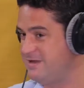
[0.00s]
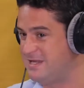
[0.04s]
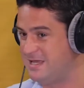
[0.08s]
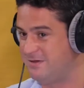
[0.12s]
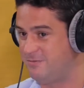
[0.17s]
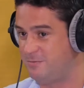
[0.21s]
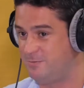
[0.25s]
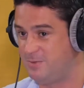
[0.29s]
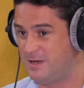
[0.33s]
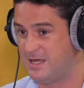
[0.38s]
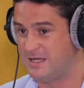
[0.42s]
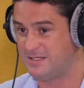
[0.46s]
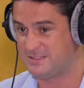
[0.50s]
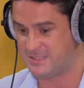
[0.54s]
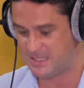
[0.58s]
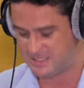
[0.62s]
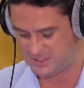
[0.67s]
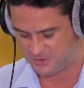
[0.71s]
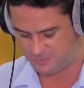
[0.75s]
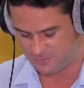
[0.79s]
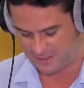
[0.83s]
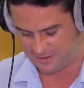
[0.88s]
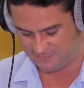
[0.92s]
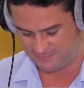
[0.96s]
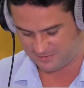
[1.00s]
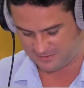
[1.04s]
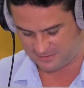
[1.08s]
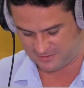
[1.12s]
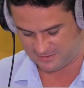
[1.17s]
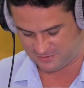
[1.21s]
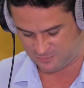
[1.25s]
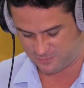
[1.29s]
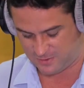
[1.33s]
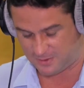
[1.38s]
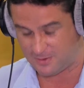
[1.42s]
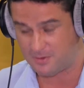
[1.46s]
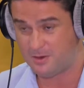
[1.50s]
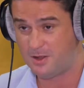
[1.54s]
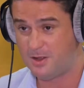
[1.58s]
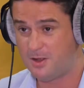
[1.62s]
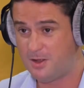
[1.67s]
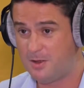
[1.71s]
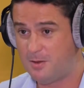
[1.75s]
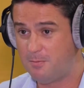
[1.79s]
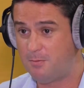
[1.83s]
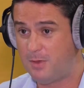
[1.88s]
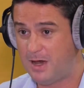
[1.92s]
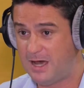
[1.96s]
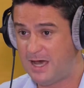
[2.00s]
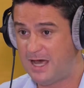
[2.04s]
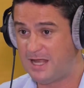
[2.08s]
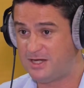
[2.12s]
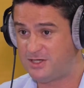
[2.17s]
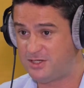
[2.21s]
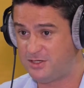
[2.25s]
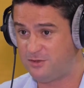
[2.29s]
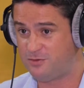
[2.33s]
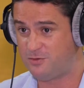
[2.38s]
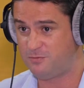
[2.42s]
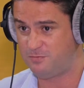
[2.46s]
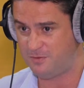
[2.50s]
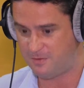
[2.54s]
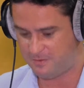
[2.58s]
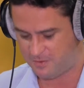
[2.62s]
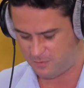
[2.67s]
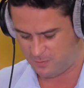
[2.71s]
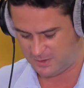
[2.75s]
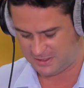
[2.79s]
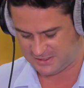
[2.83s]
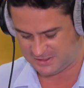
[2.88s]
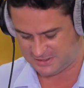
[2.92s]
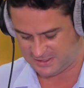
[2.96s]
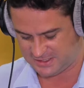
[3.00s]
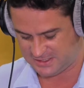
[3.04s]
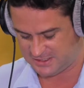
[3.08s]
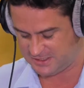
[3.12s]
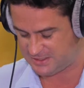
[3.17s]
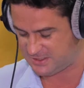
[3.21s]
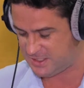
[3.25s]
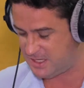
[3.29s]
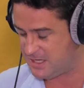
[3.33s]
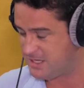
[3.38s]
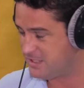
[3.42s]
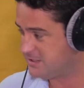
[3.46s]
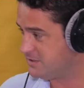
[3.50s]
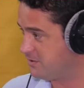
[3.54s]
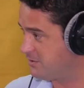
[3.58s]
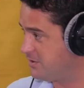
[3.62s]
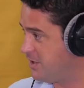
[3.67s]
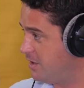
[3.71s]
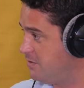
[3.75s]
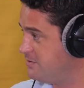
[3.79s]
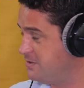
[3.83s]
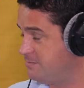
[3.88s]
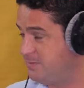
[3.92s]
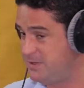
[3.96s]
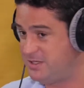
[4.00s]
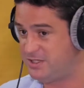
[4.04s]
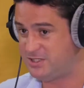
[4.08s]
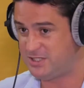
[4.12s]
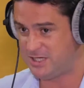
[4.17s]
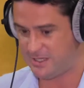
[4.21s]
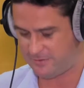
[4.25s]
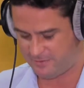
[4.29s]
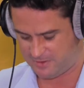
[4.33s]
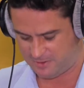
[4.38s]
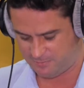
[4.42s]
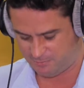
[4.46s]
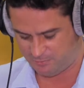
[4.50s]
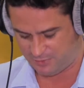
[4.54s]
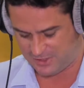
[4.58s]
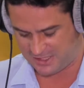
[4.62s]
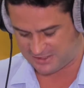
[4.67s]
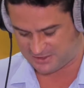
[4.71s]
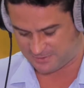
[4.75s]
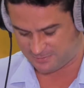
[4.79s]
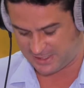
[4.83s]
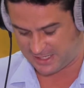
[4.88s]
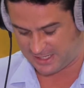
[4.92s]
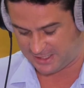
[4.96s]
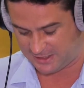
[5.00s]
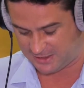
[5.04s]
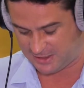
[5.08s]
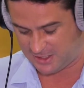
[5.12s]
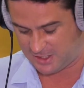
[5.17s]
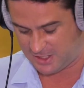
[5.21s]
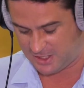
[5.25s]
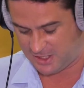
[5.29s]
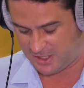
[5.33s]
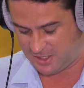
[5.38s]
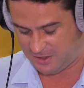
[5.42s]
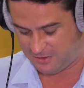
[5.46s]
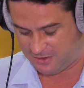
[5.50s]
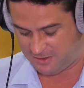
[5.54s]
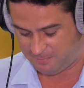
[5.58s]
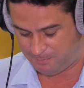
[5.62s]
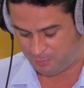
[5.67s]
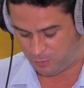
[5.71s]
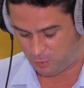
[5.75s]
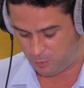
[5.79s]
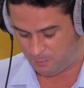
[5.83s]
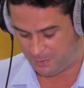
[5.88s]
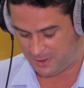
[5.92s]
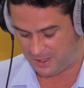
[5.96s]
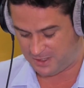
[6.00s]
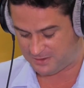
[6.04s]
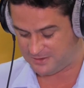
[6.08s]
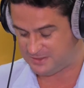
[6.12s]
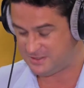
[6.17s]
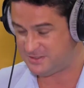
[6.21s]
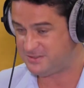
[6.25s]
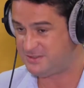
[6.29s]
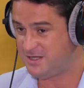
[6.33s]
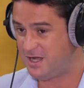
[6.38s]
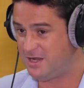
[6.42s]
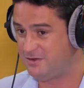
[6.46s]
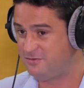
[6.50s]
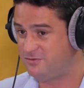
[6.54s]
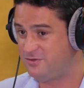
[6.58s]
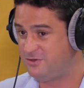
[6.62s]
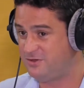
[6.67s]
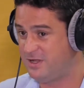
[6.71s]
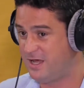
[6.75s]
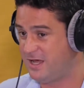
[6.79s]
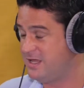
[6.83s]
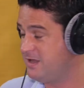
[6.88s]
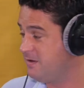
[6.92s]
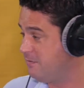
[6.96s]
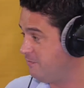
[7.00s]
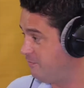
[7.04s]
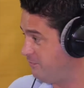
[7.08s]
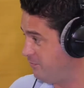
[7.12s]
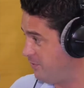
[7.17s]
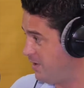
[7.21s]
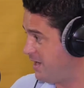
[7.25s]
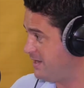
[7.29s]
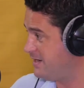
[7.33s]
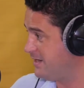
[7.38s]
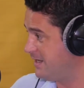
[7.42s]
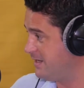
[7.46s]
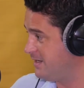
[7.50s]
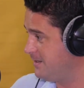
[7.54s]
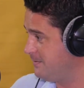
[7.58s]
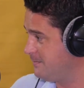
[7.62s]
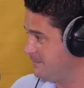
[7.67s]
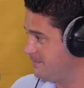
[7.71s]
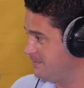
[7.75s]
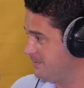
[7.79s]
of any other place, hence why I think this one might actually do very well indeed. So Cozy Beach area in Pratunak. The pool party starts today, Friday,